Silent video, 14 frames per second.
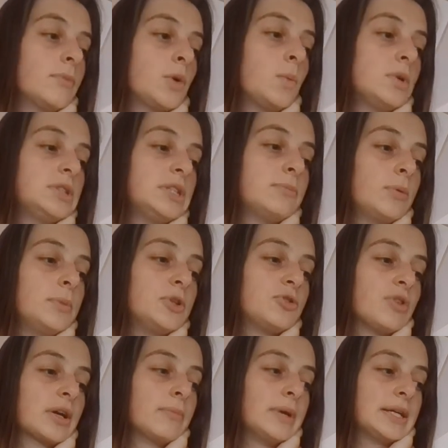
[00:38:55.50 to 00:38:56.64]
What did Mummy
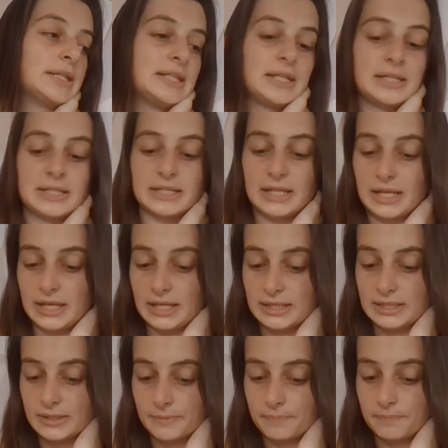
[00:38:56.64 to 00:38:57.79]
Dragon make Dylan to
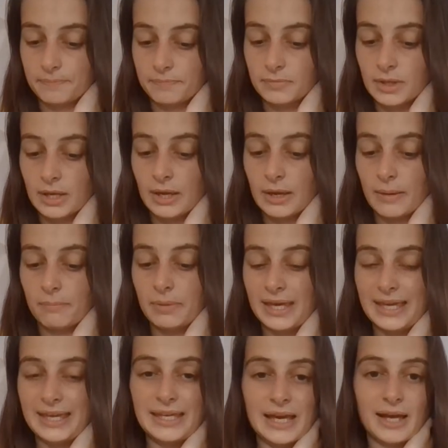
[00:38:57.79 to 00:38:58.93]
eat?
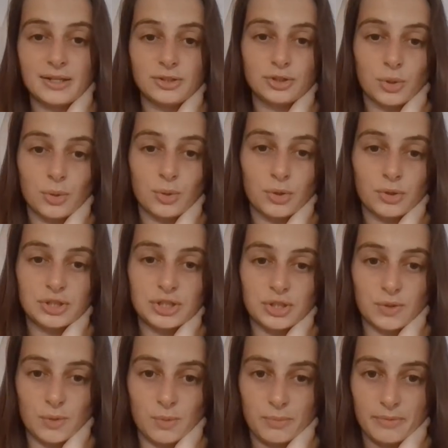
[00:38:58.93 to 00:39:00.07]
Pea and toad
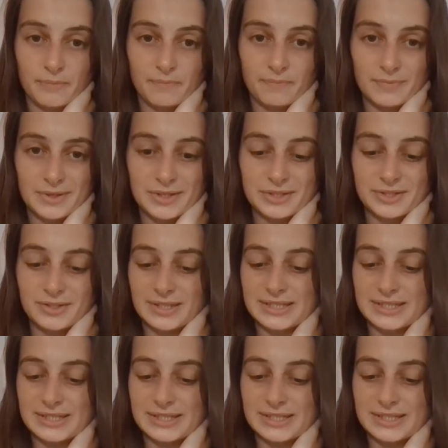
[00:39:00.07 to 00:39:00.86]
soup. So the